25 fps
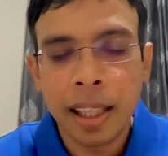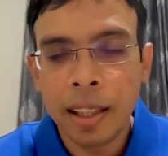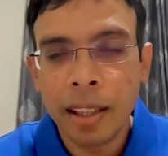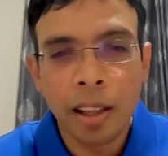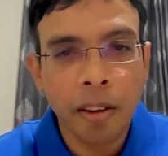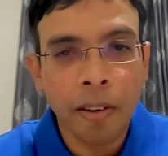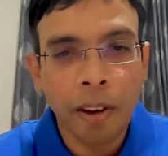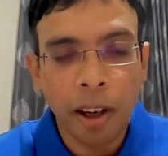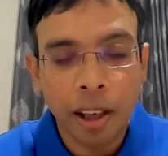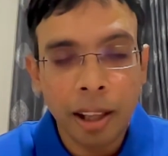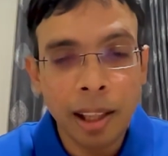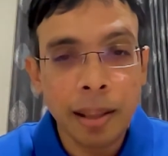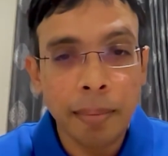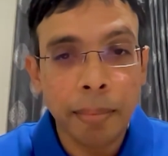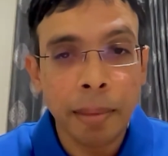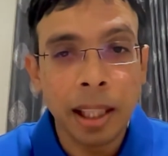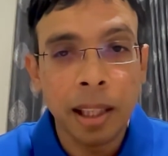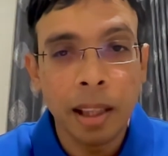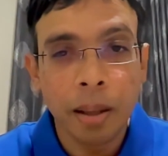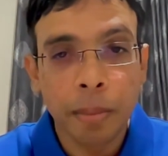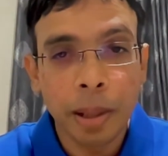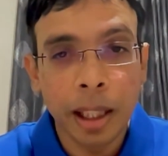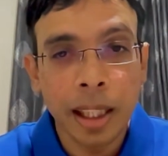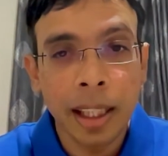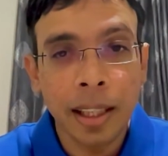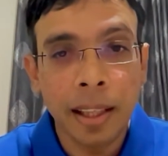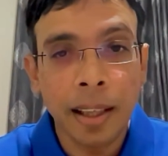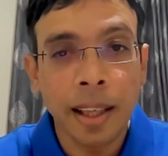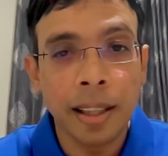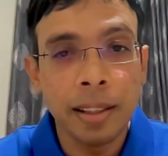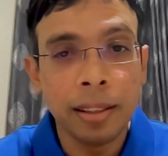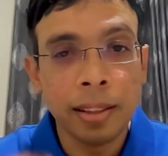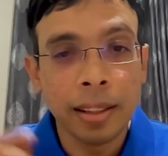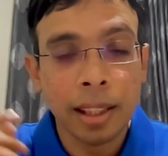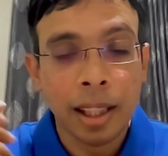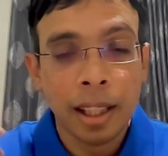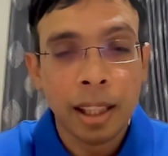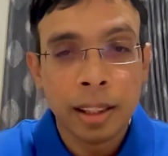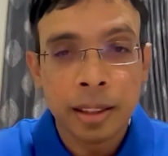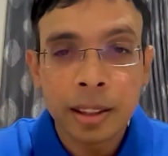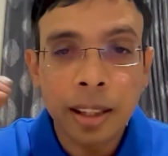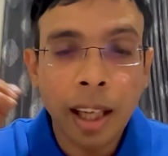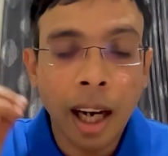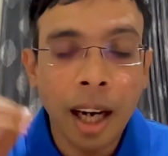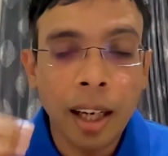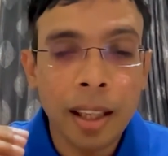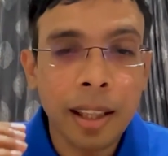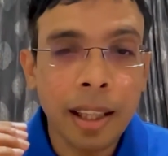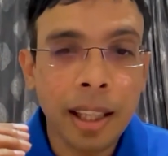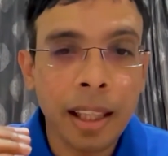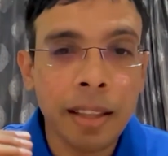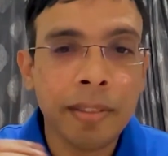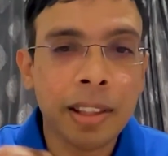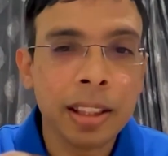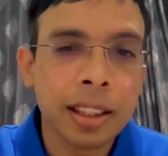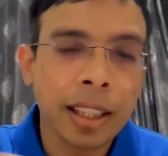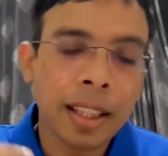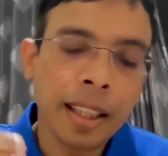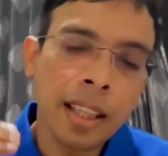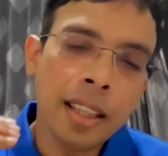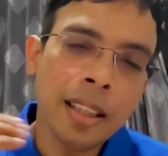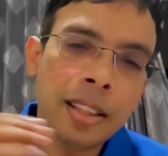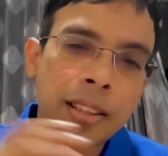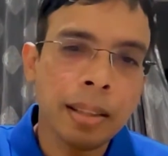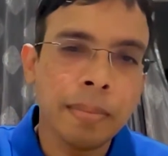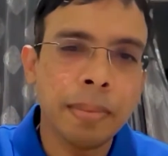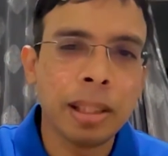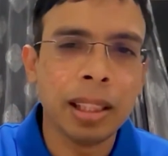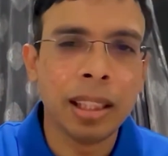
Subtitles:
You have already made your money, and start investing in some